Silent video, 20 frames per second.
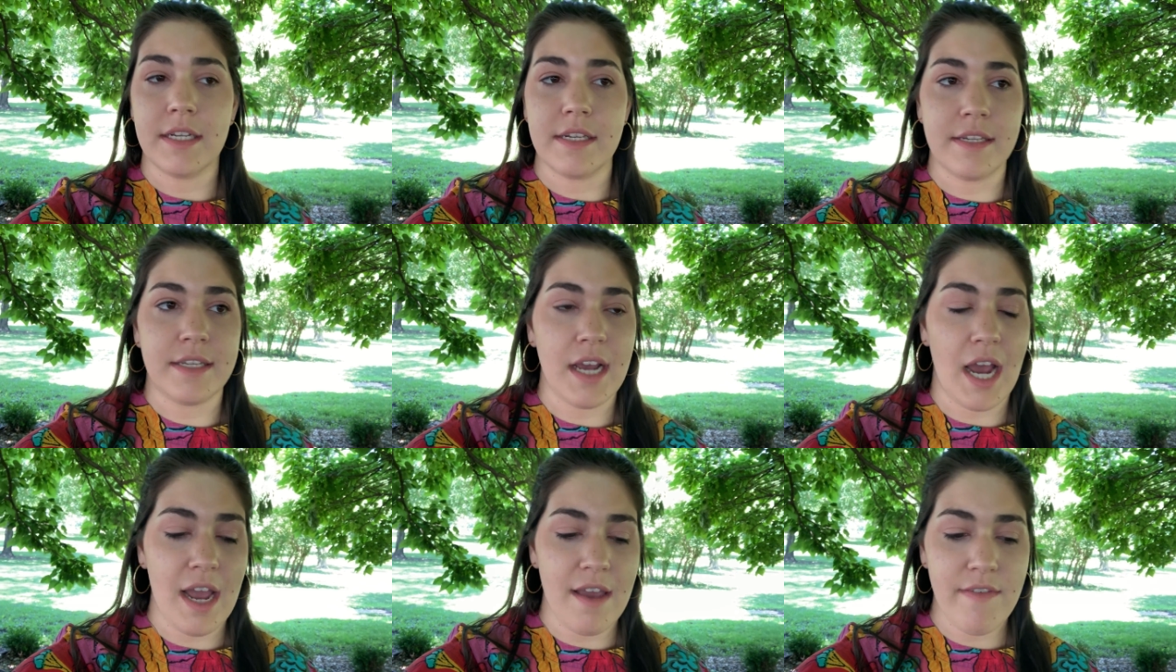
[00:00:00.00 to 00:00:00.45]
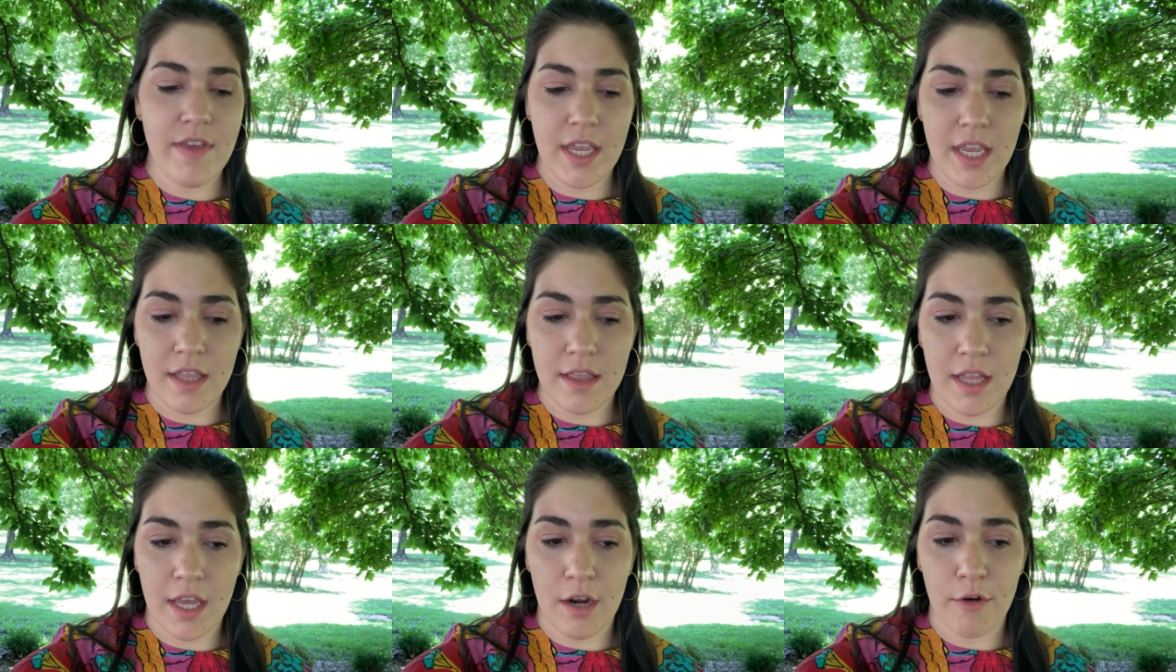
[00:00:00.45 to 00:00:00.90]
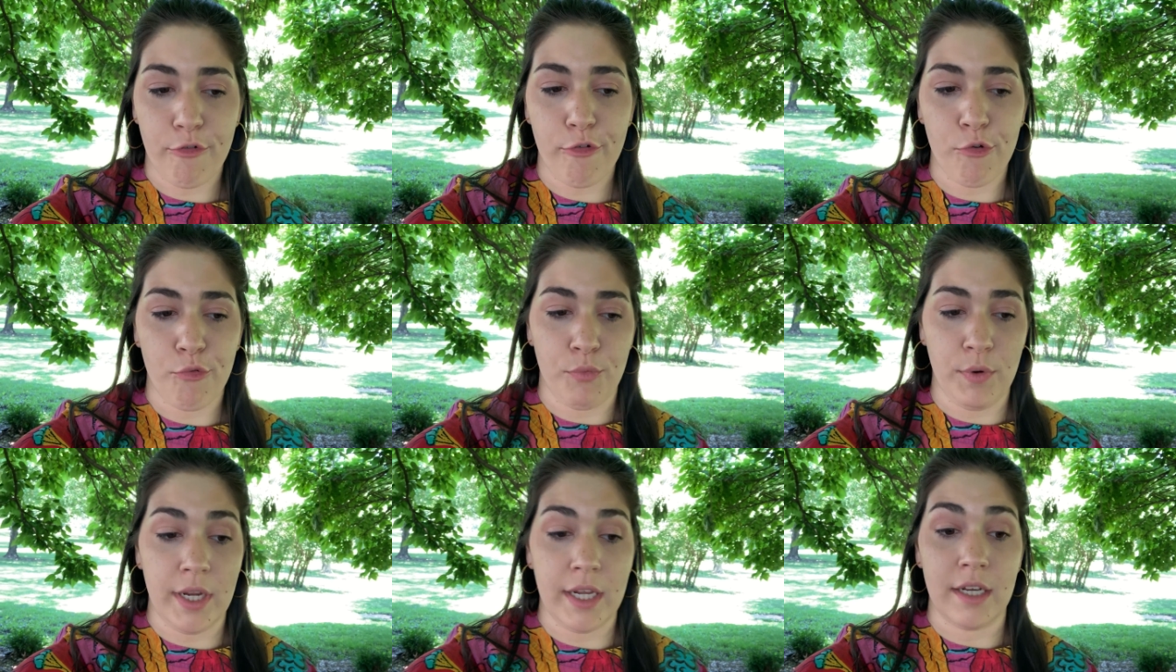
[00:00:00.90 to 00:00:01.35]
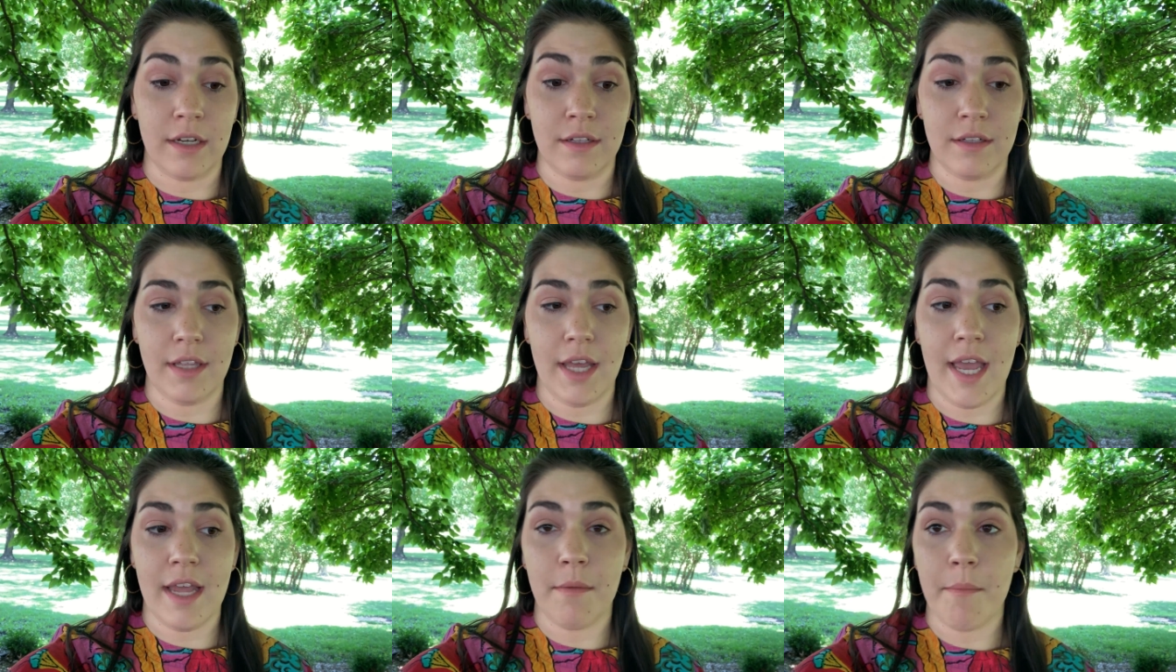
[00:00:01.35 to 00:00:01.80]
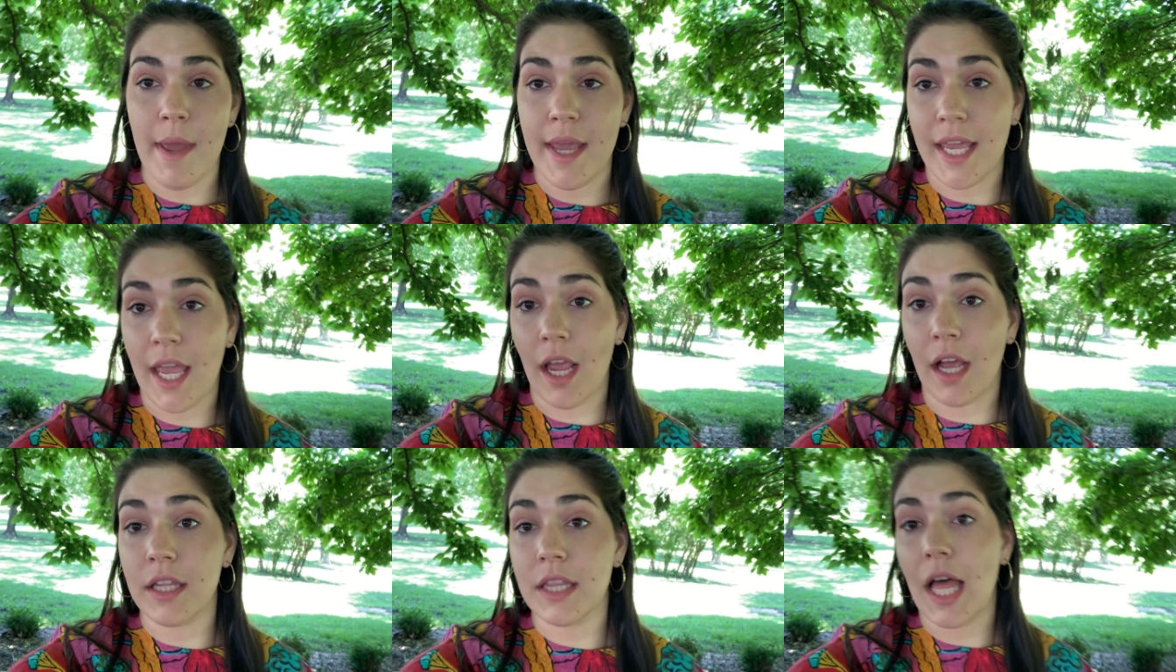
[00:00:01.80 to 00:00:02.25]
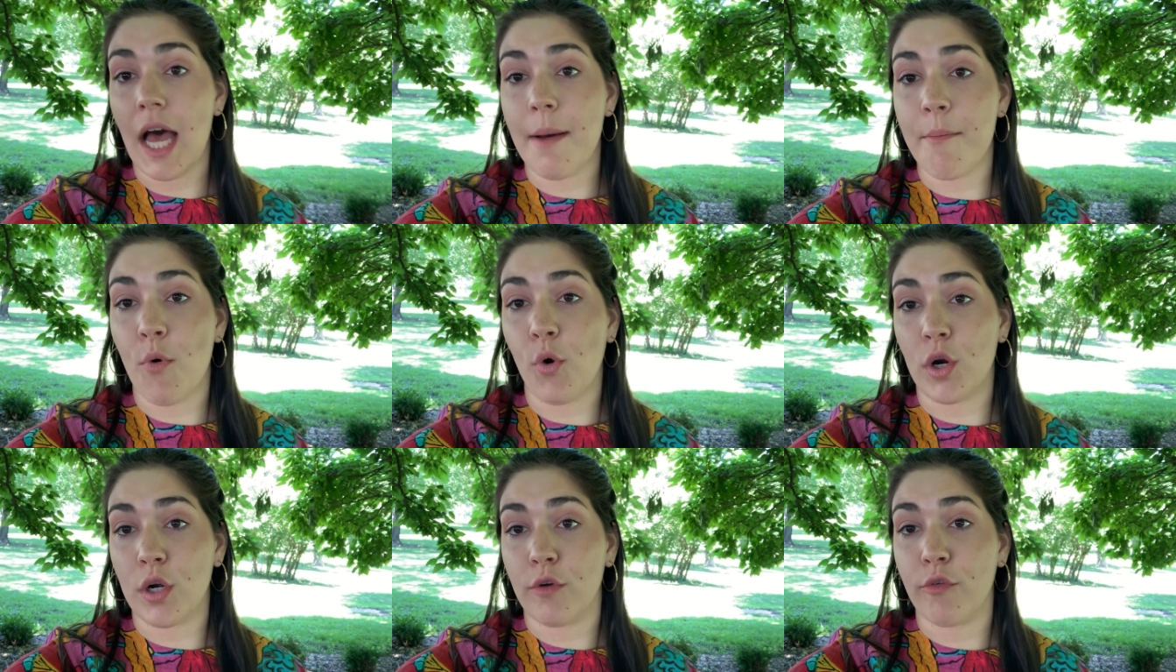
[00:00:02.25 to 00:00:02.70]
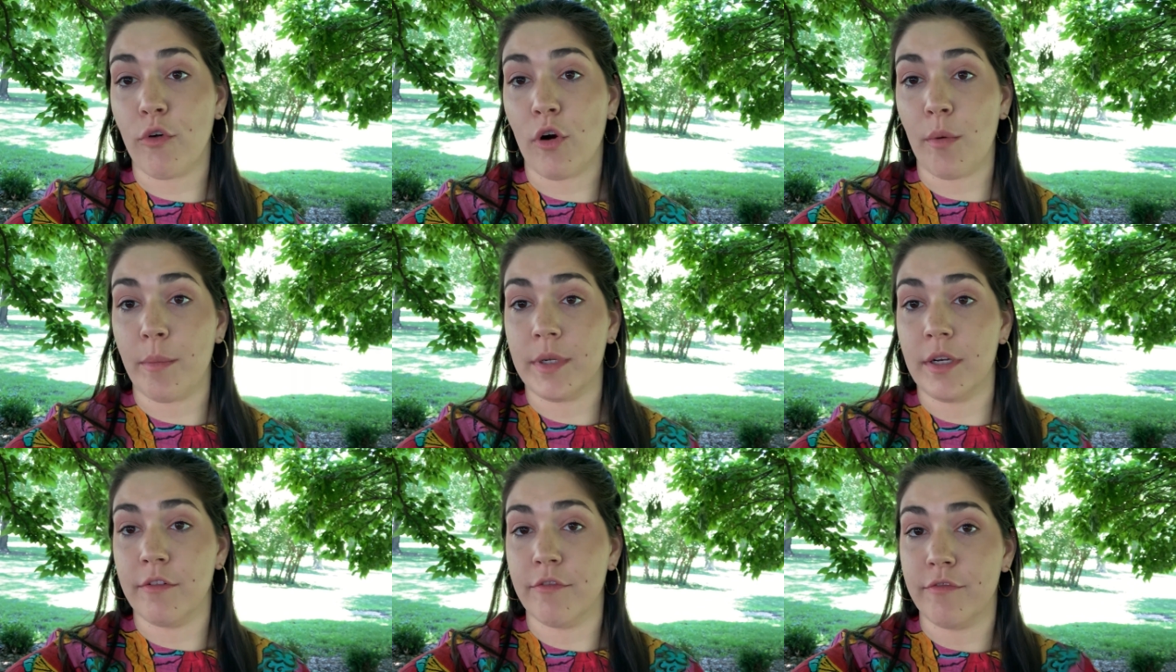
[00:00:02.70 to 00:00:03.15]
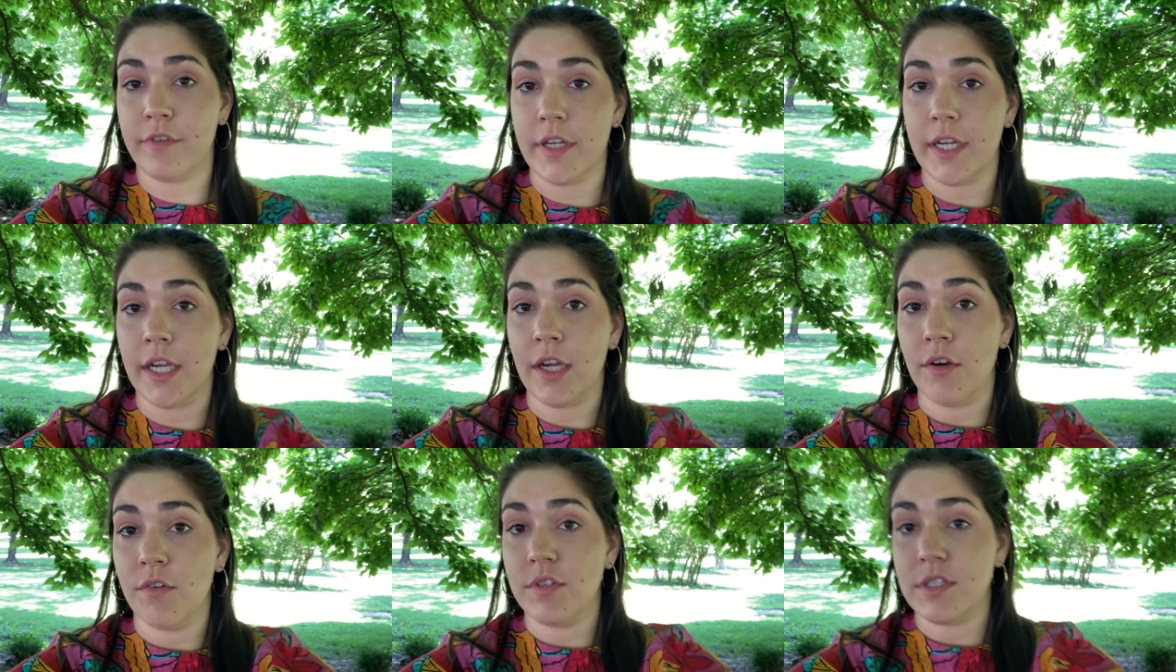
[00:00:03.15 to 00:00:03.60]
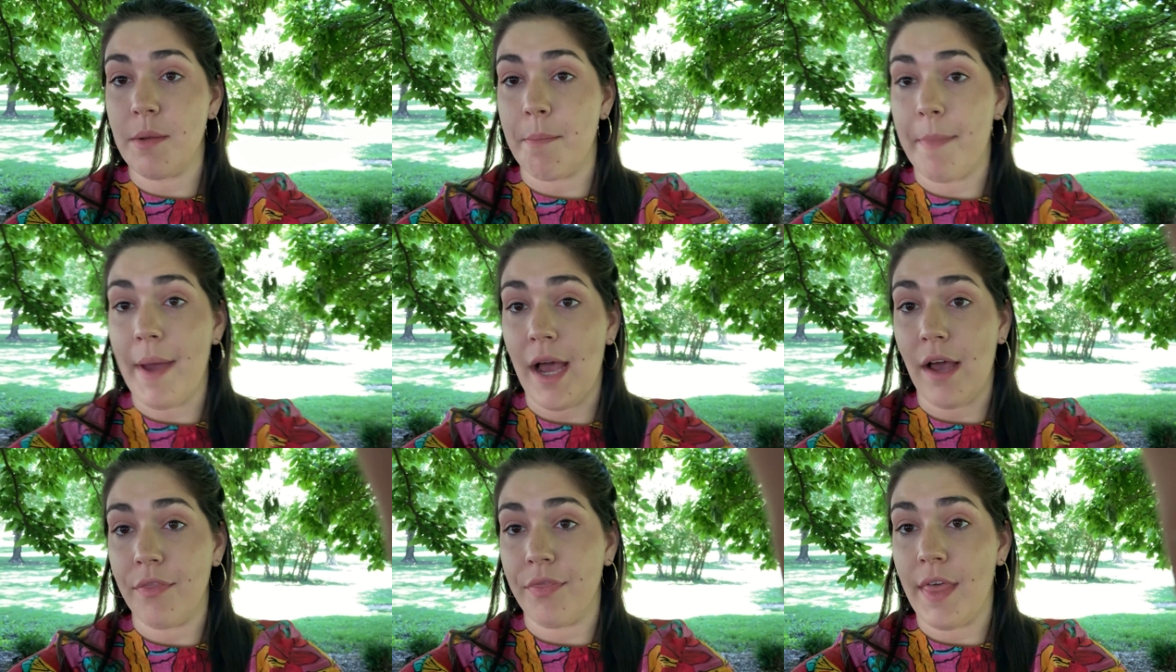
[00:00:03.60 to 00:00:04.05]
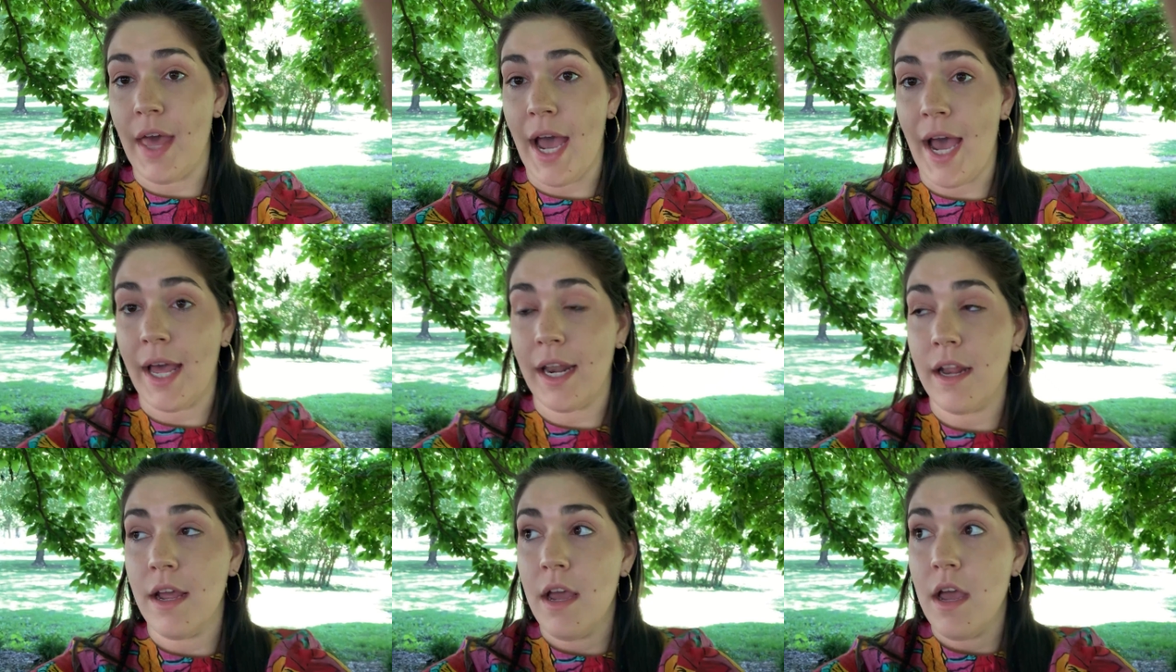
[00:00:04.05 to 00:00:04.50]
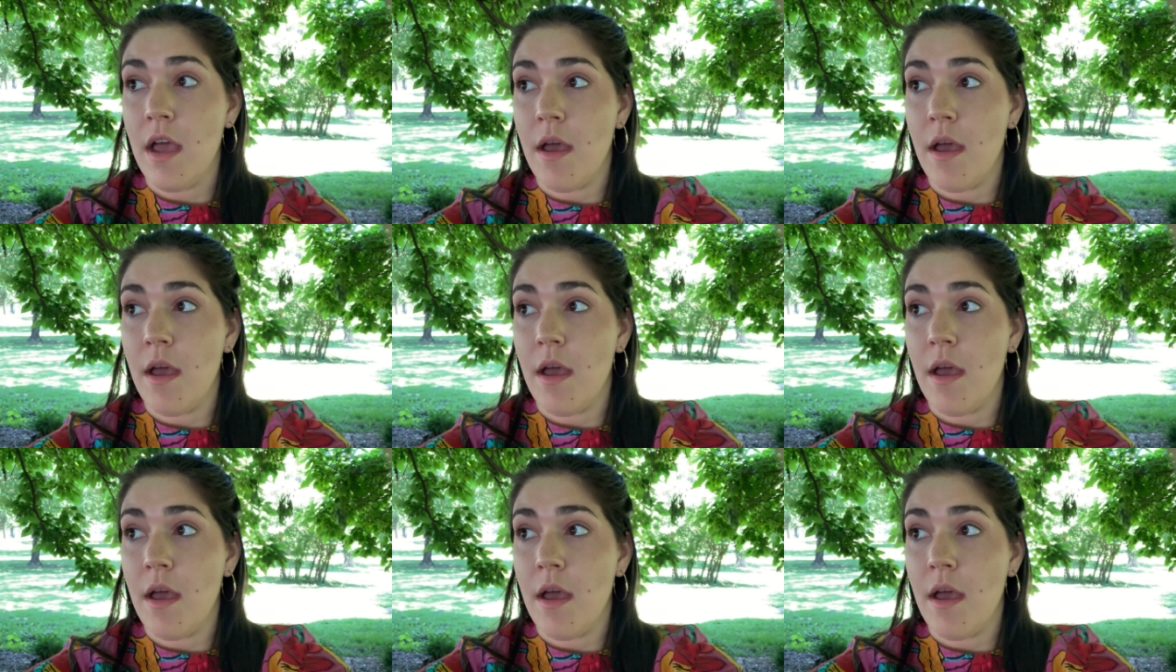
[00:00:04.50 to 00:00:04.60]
diving in there for real and making a lot more informative videos about that